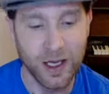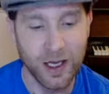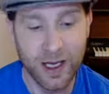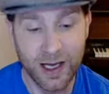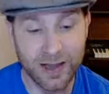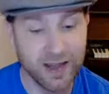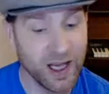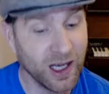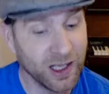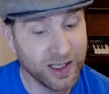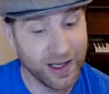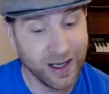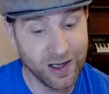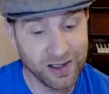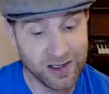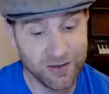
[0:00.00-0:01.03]
In the early
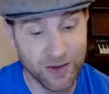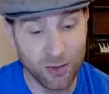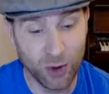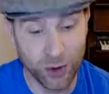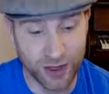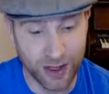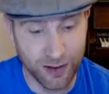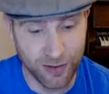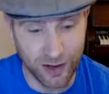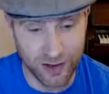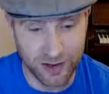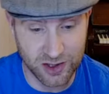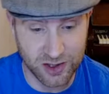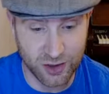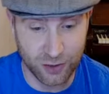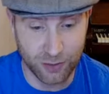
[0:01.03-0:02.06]
hours of the morning, a
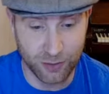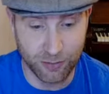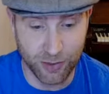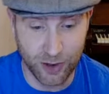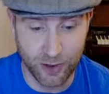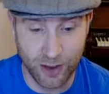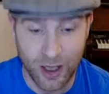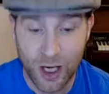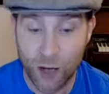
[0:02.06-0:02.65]
thunderstorm broke.